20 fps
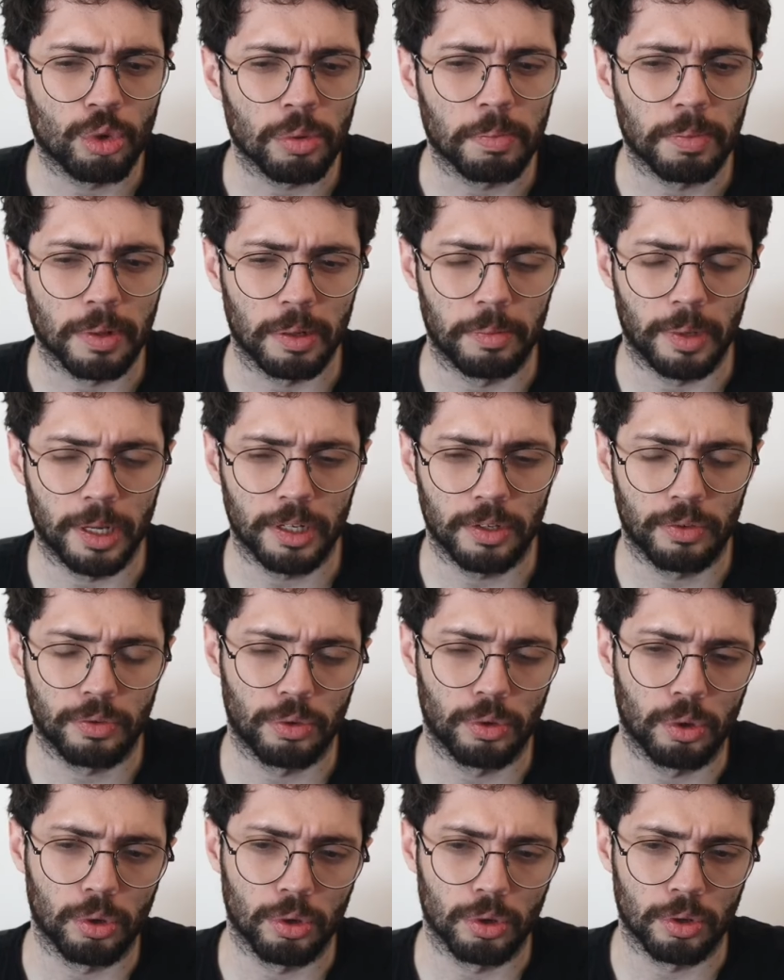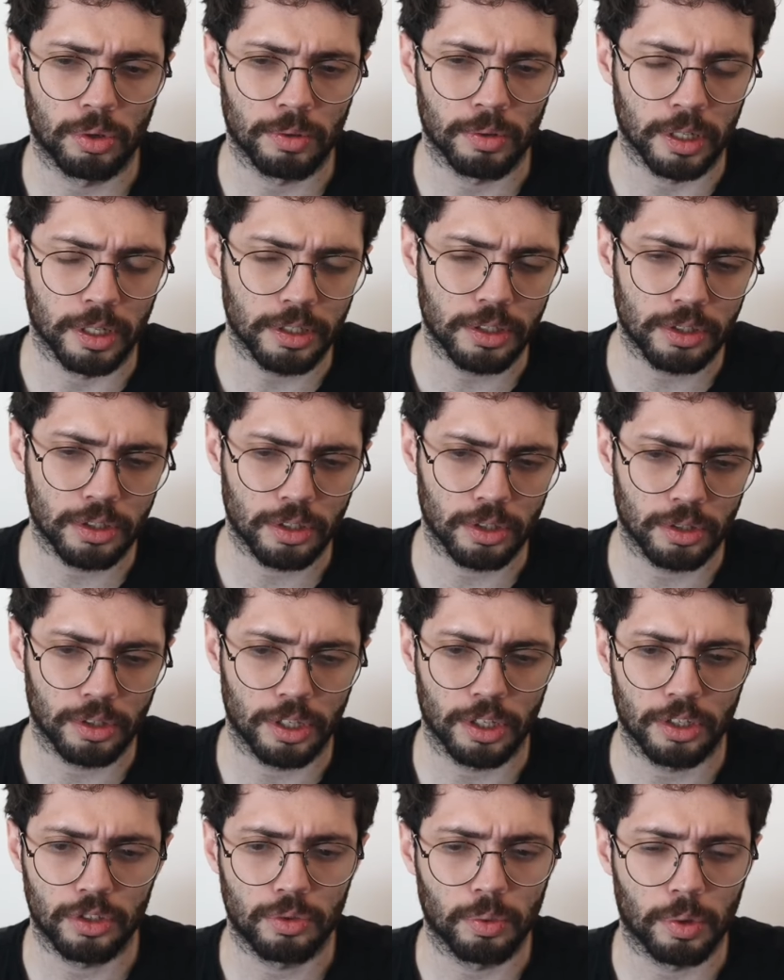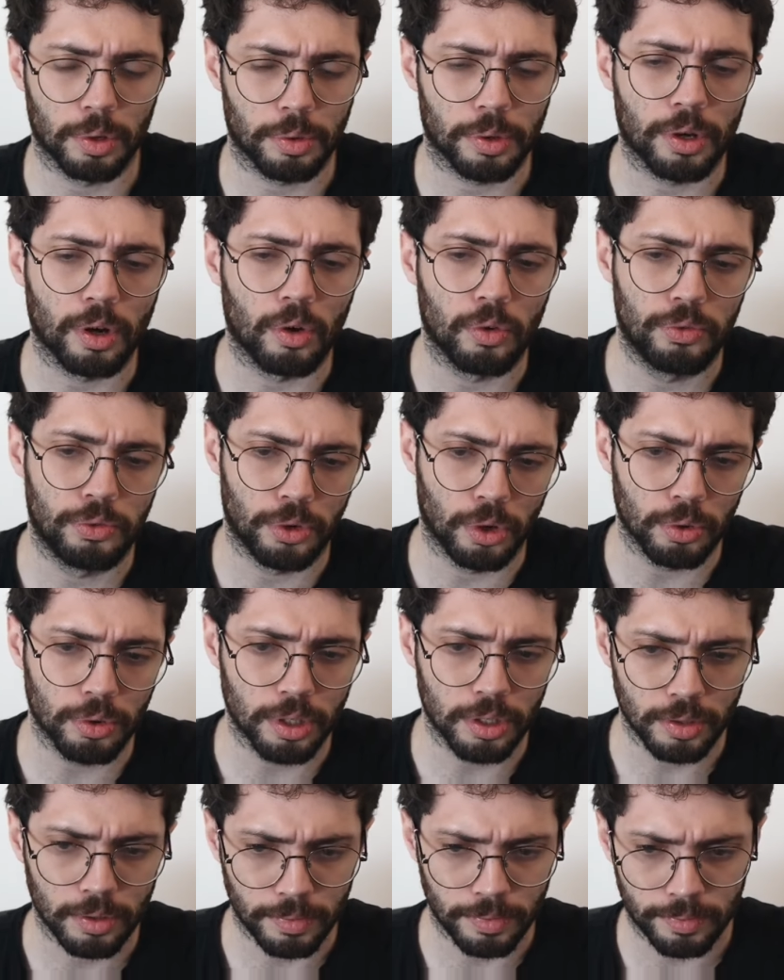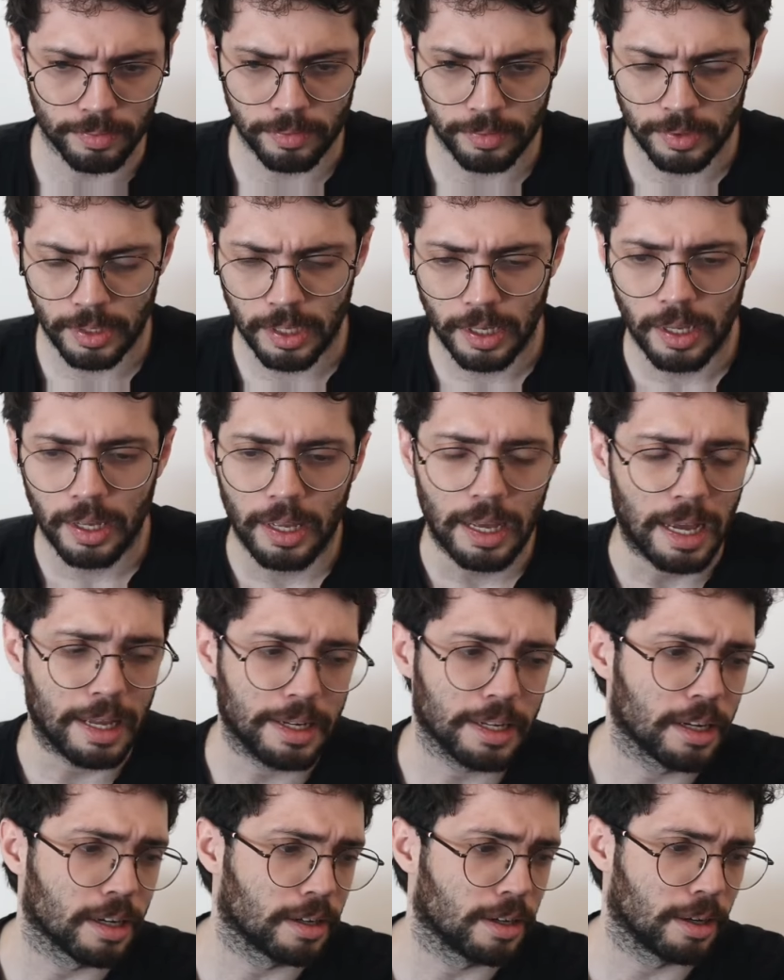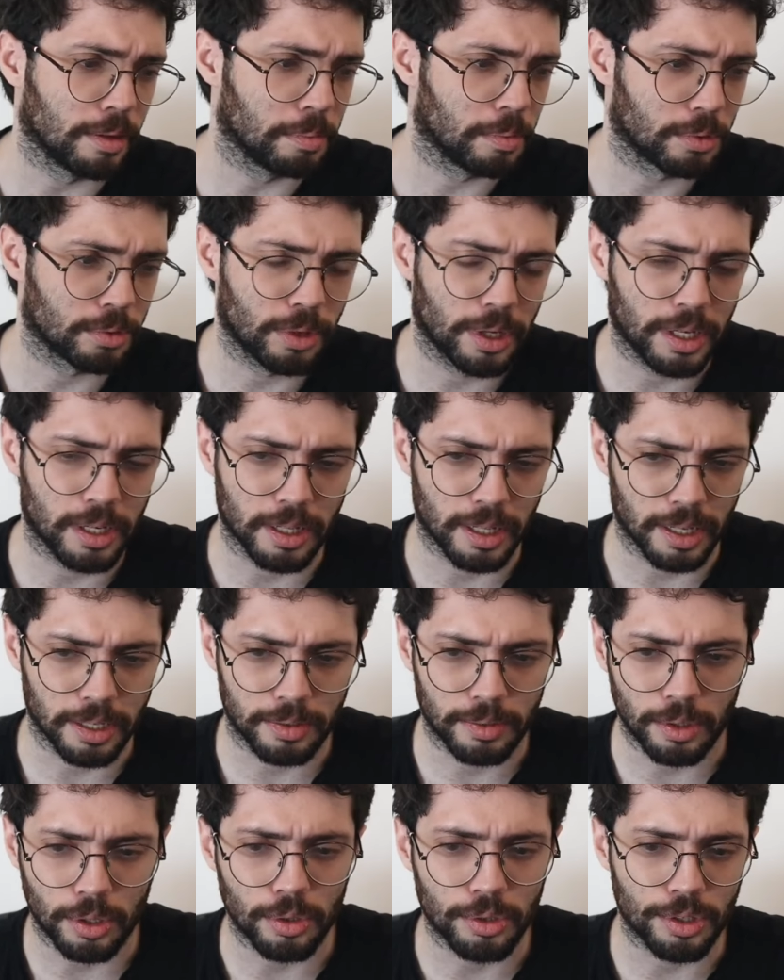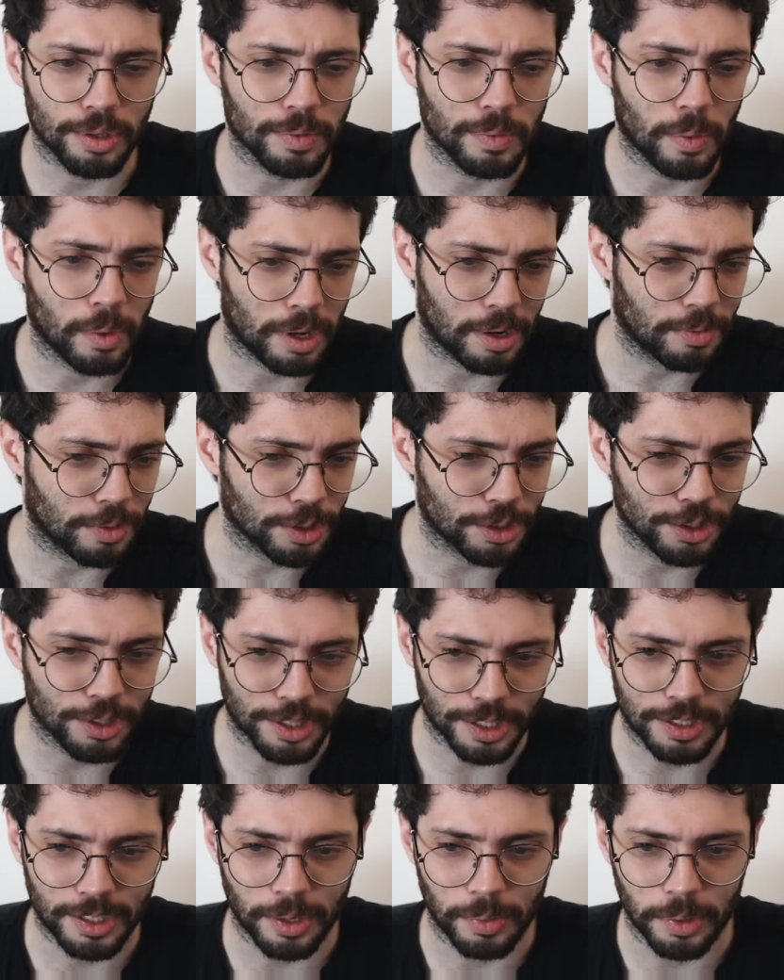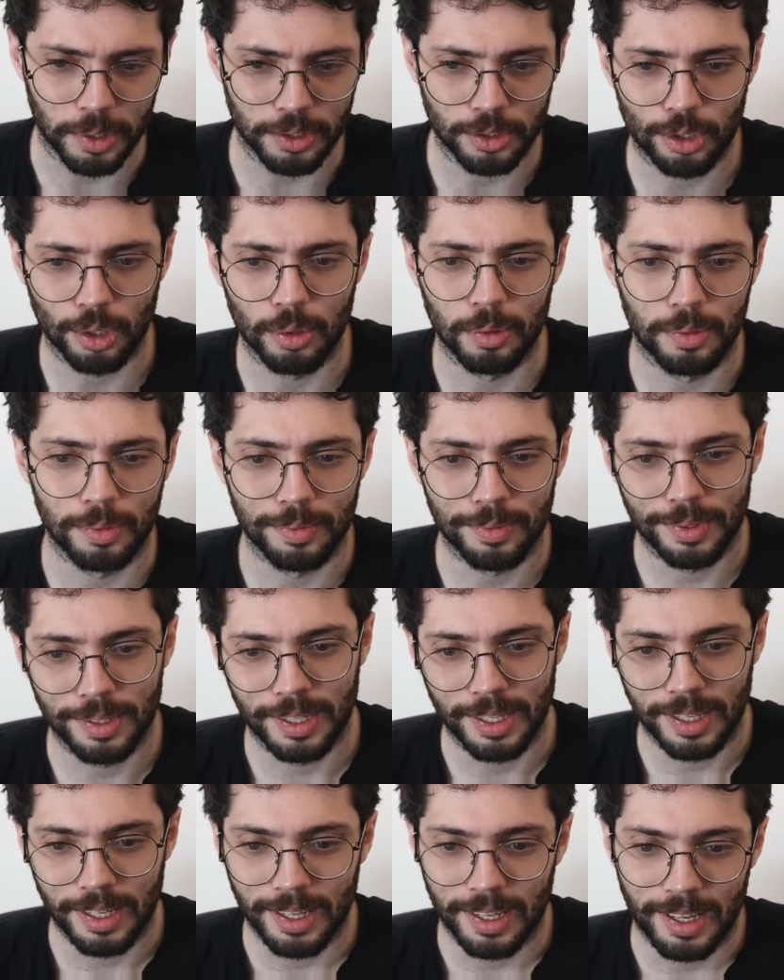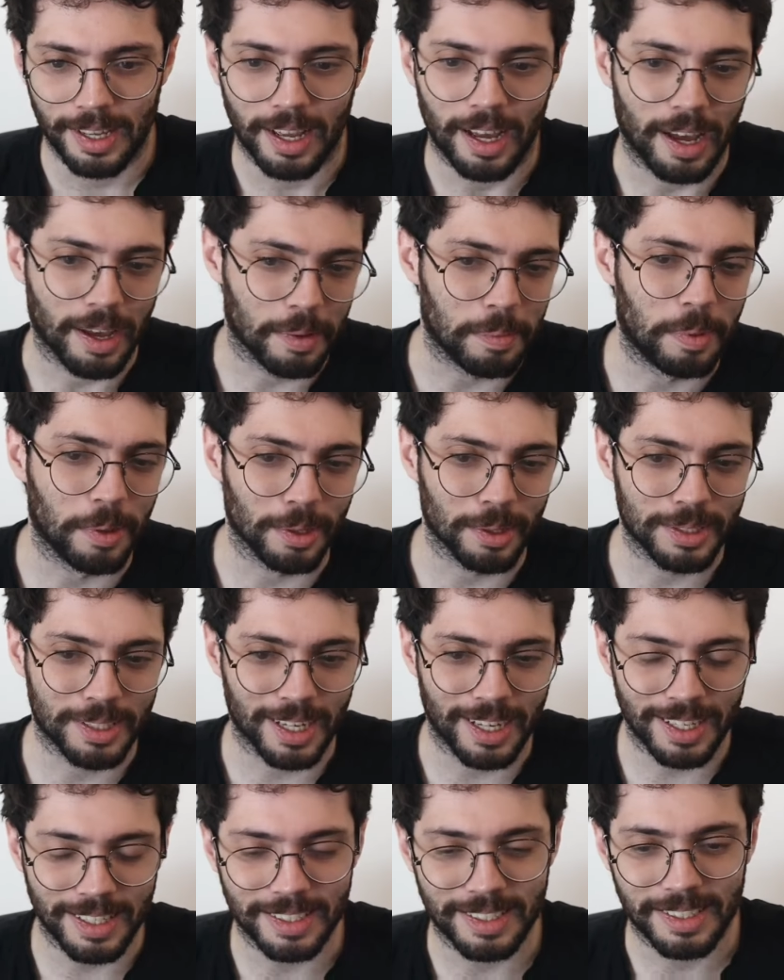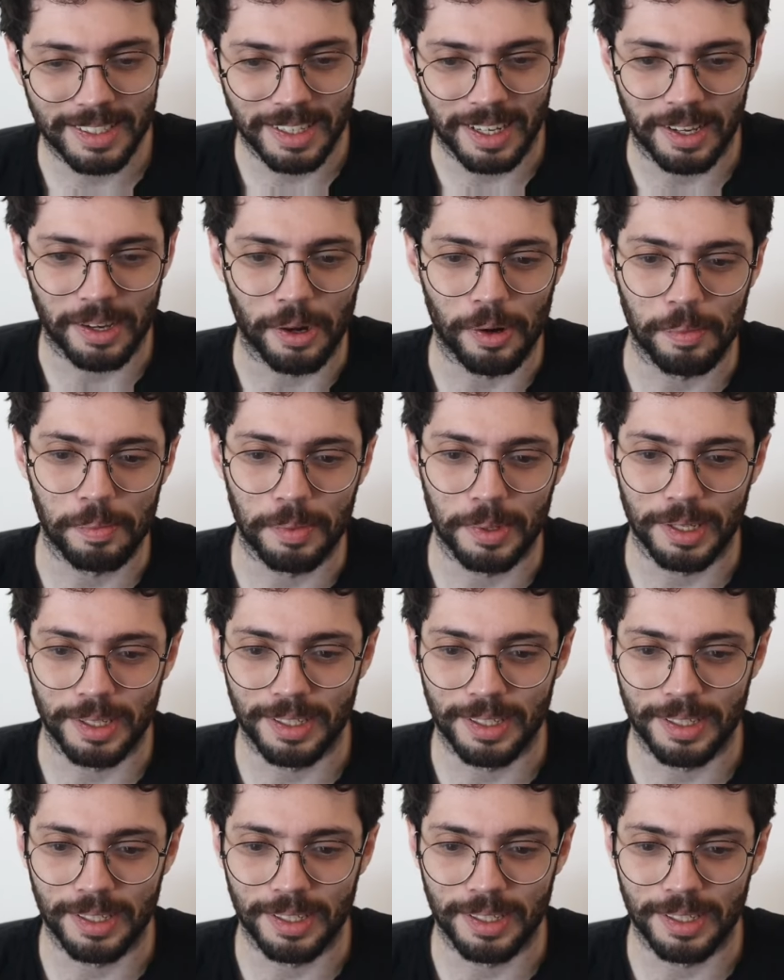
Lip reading: to implement for lists is what we call fold. And here I'm already using whatever syntax I want. So I apologize. I hope